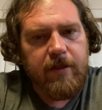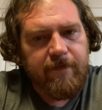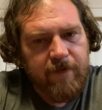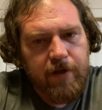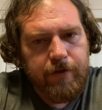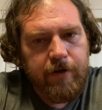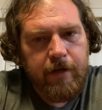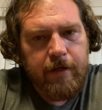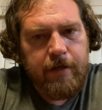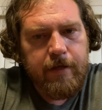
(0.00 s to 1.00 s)
a
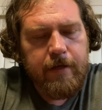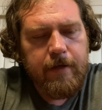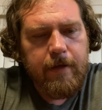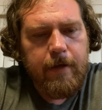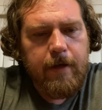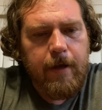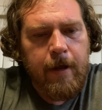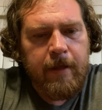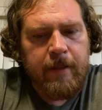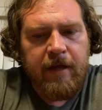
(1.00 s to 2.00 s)
felony,
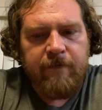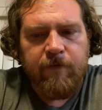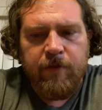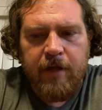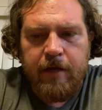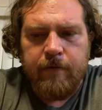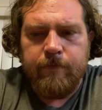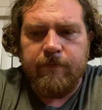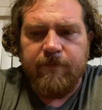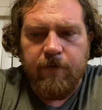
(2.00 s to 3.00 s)
and then
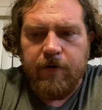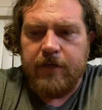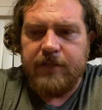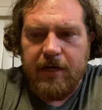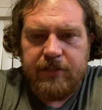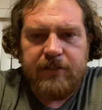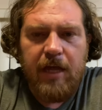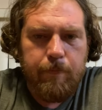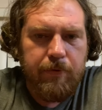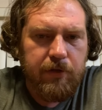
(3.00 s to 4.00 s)
for Kentucky
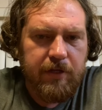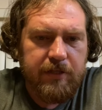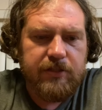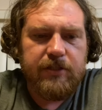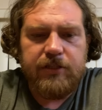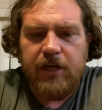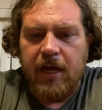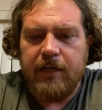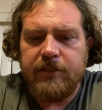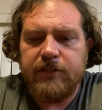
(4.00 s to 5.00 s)
State Police to
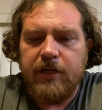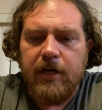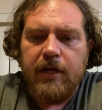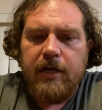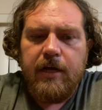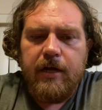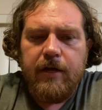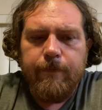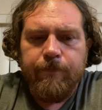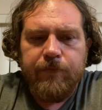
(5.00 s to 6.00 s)
change
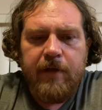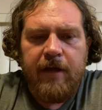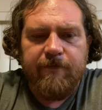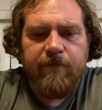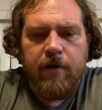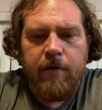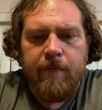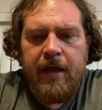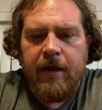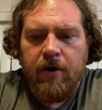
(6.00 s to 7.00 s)
it from
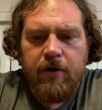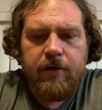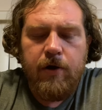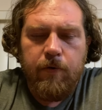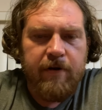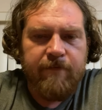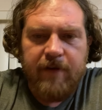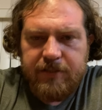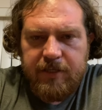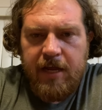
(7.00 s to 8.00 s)
a ongoing
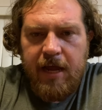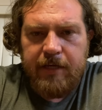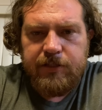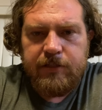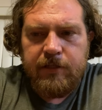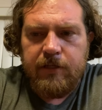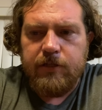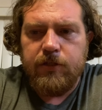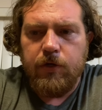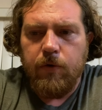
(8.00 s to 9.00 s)
investigation
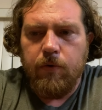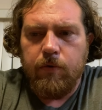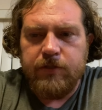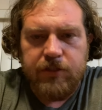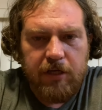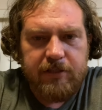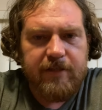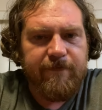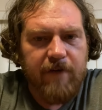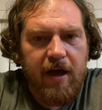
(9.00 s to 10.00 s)
to
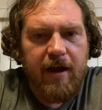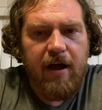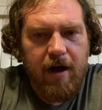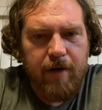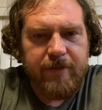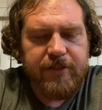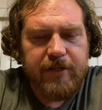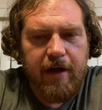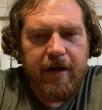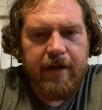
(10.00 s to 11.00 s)
justified
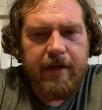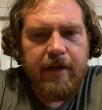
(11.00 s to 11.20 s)
homicide,